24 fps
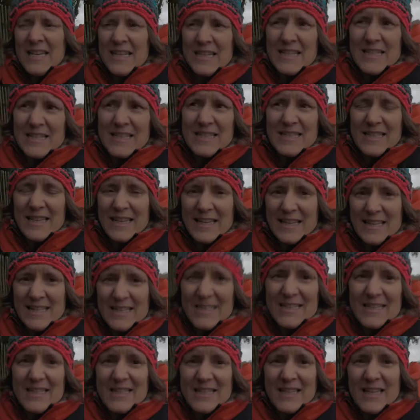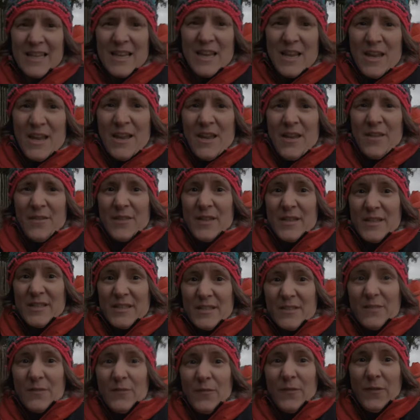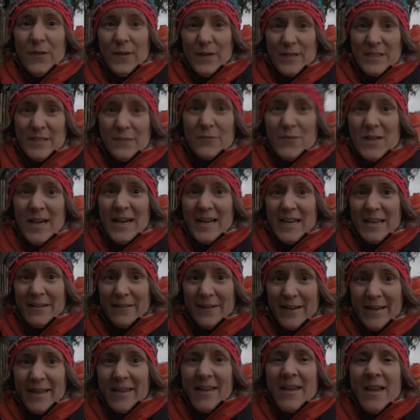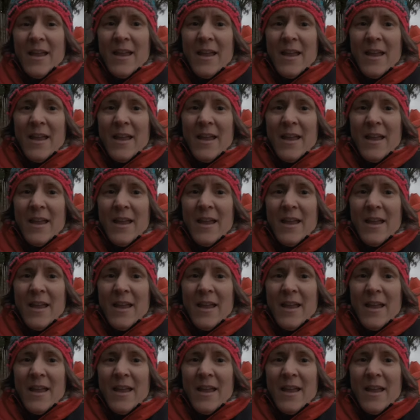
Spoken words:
since the 1st of January,